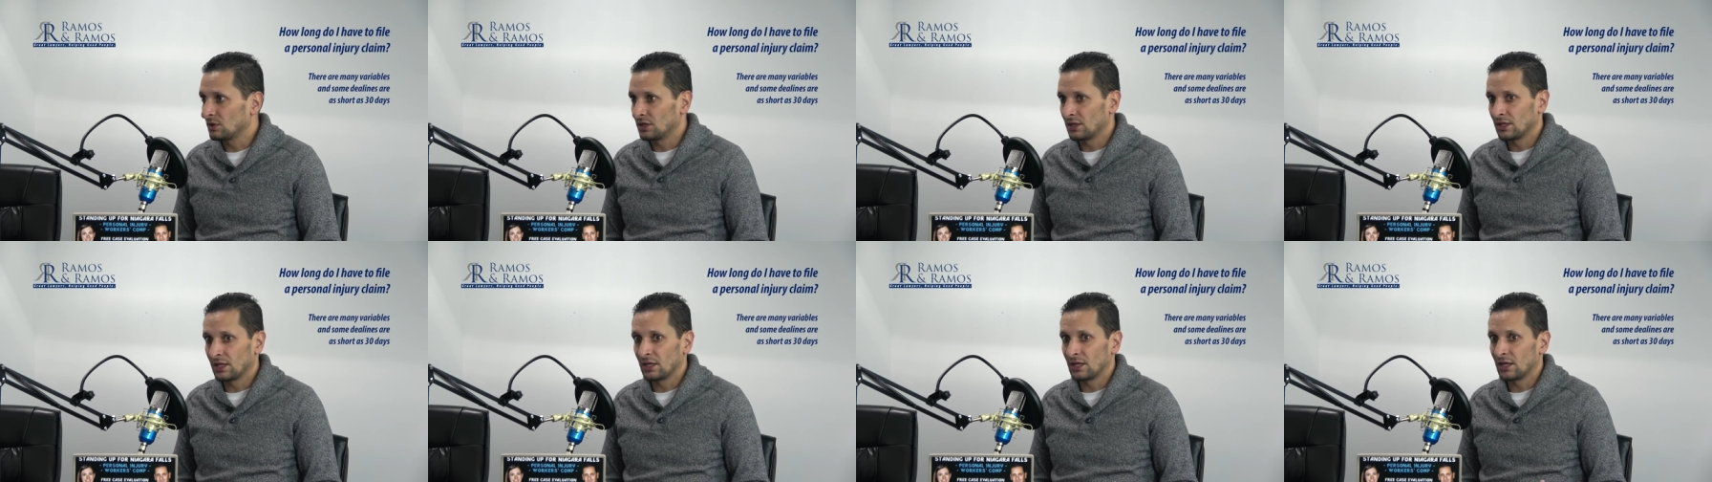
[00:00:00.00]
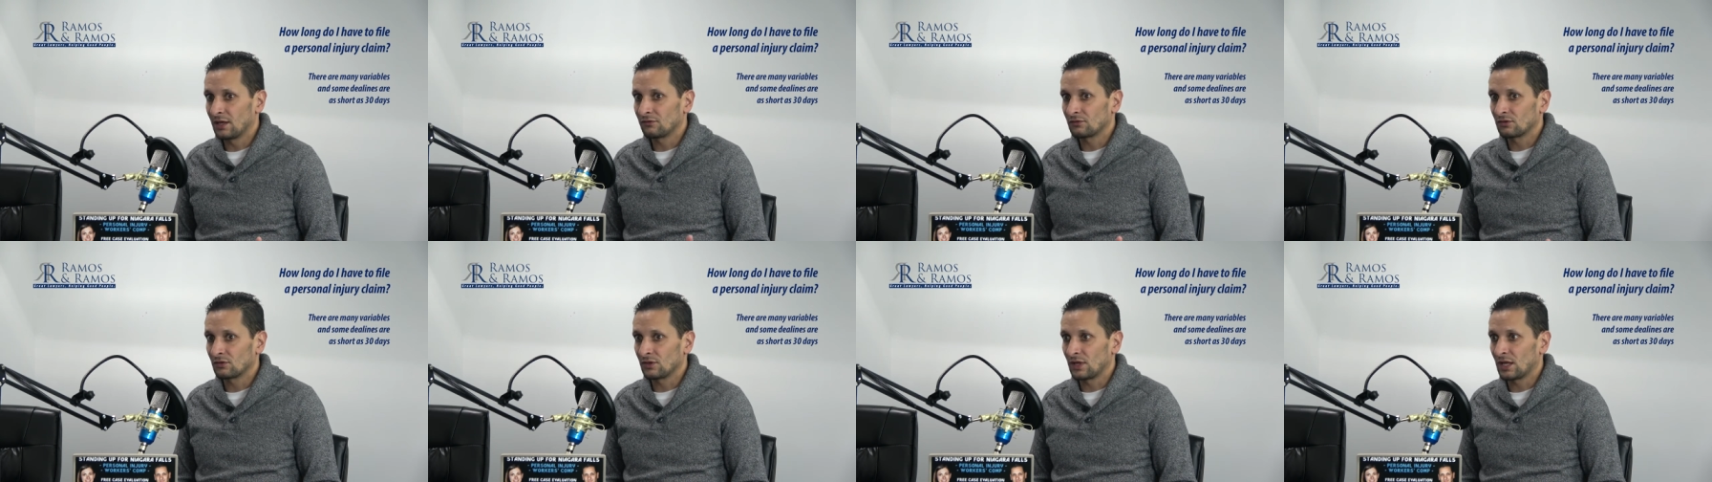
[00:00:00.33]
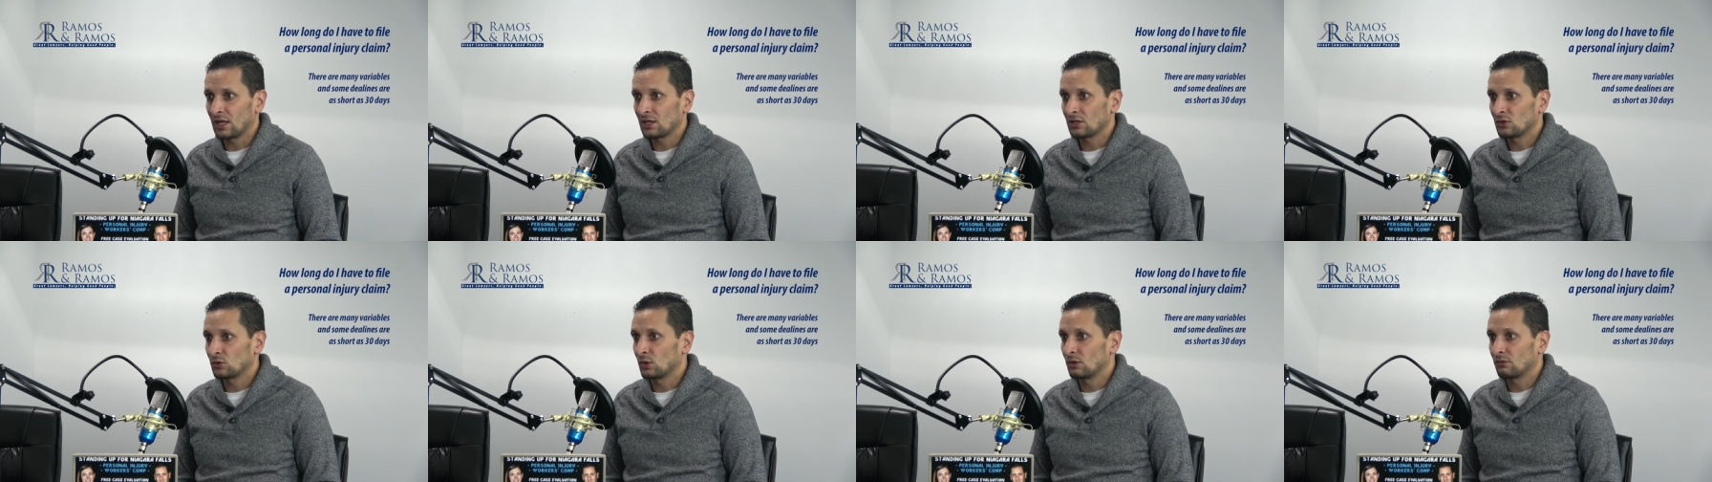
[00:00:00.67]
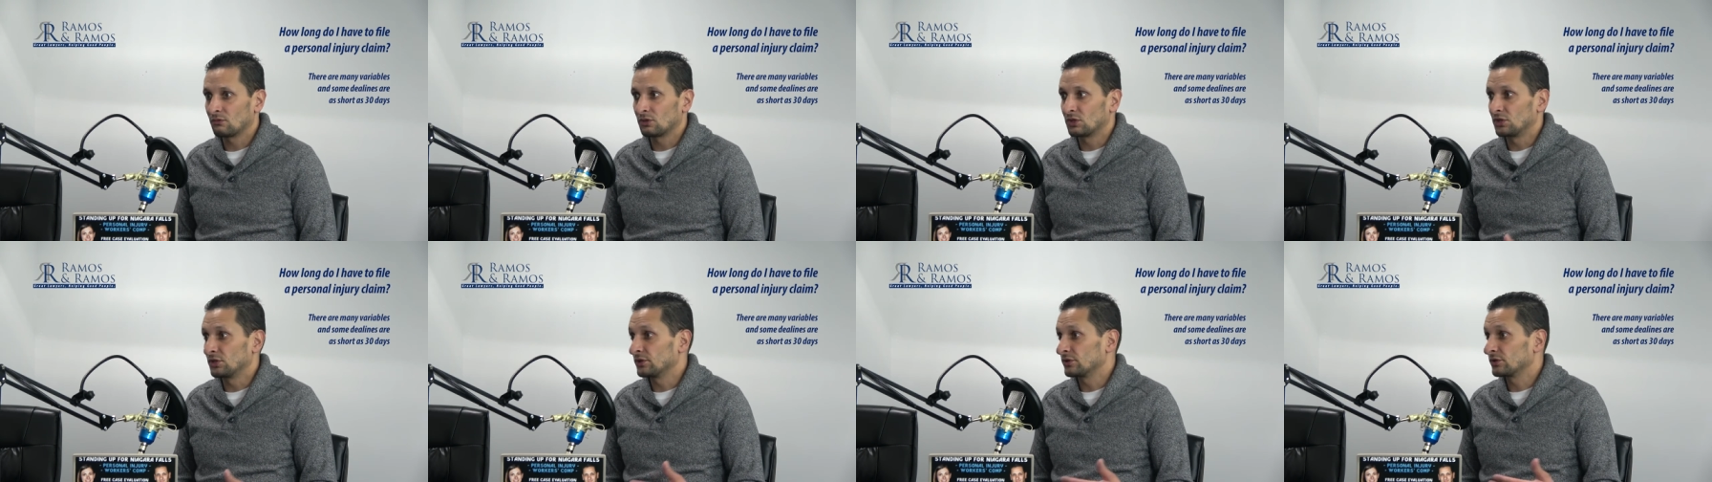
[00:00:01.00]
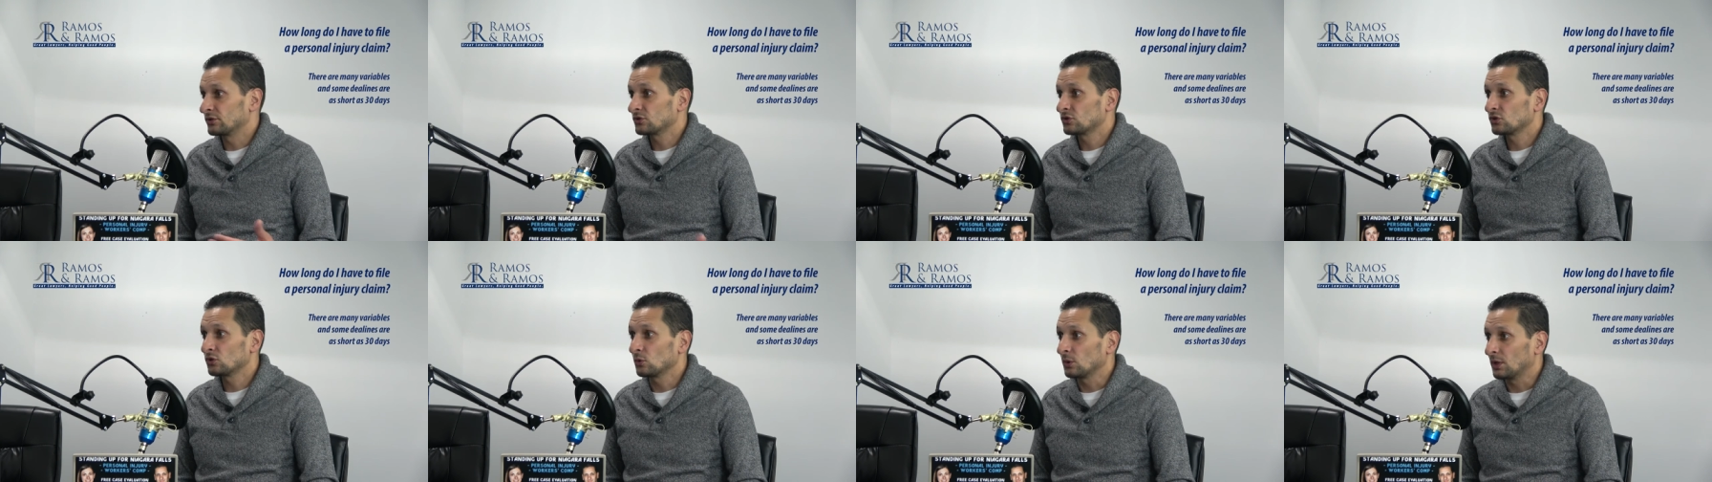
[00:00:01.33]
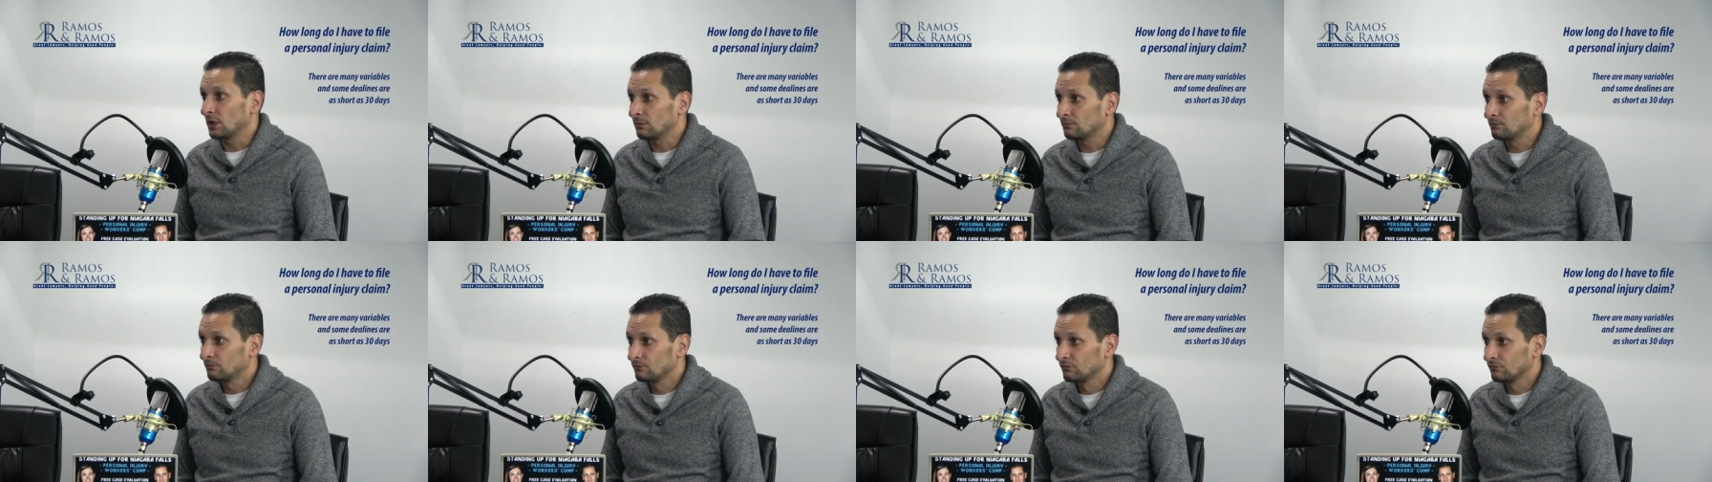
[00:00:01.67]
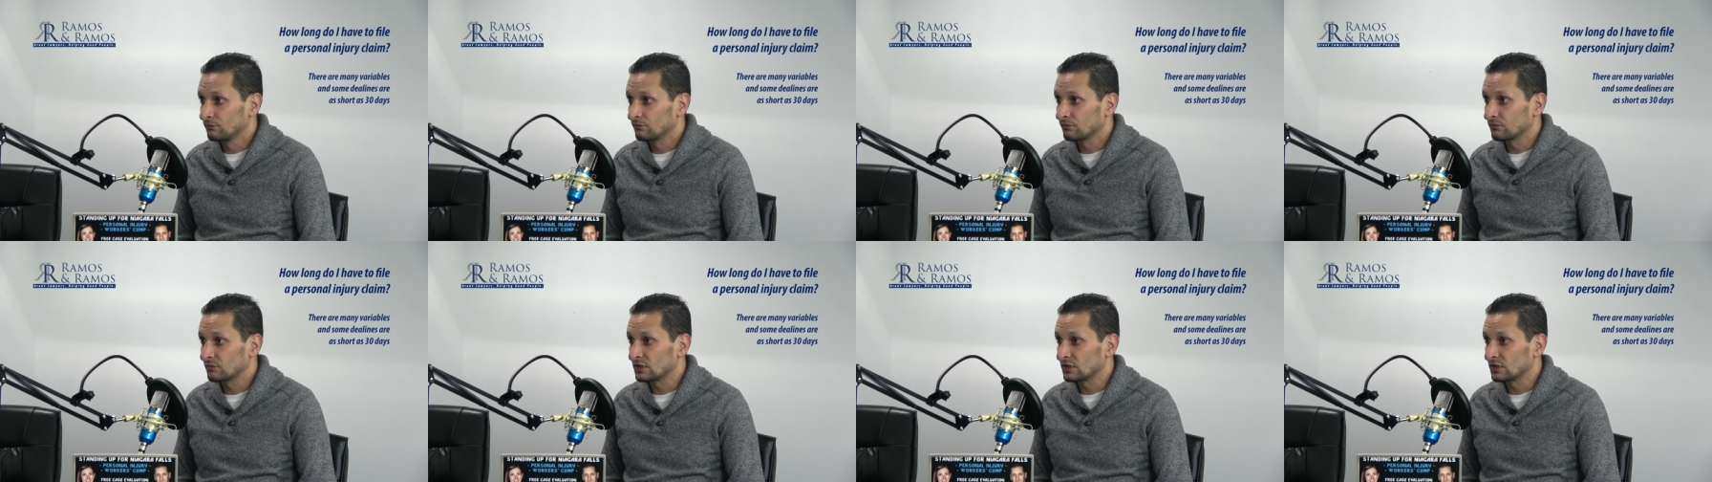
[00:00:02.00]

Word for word: and then after that you have a year to sue it. Hmm.